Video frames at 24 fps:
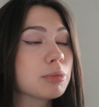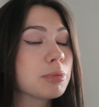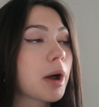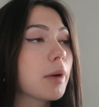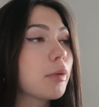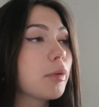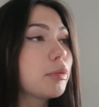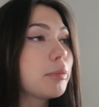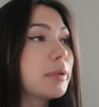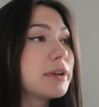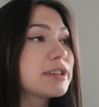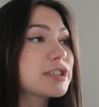
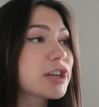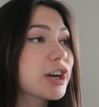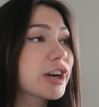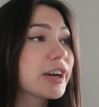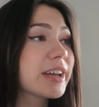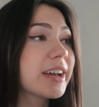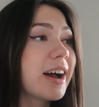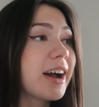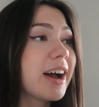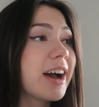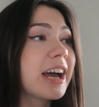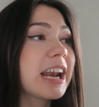probably be
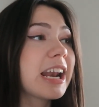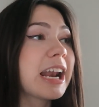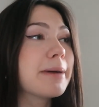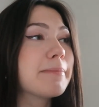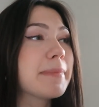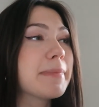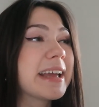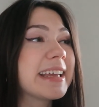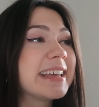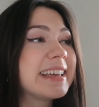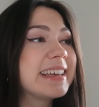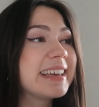turning on
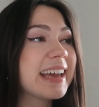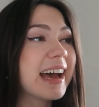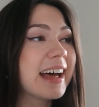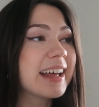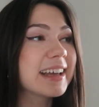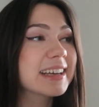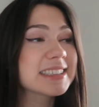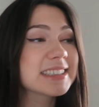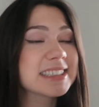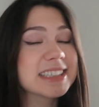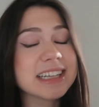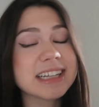my
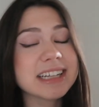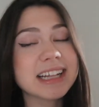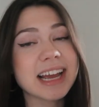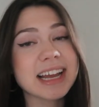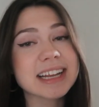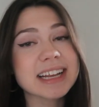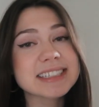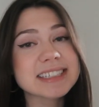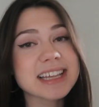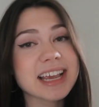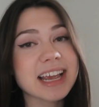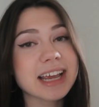galaxy
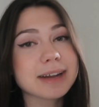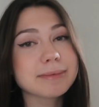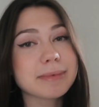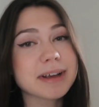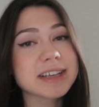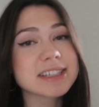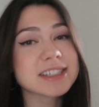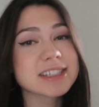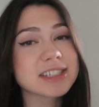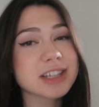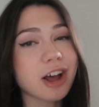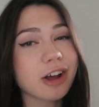lights and
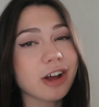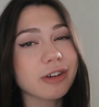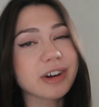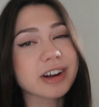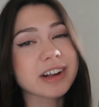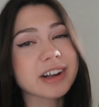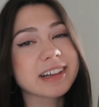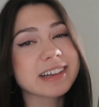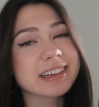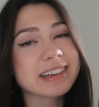my salt rock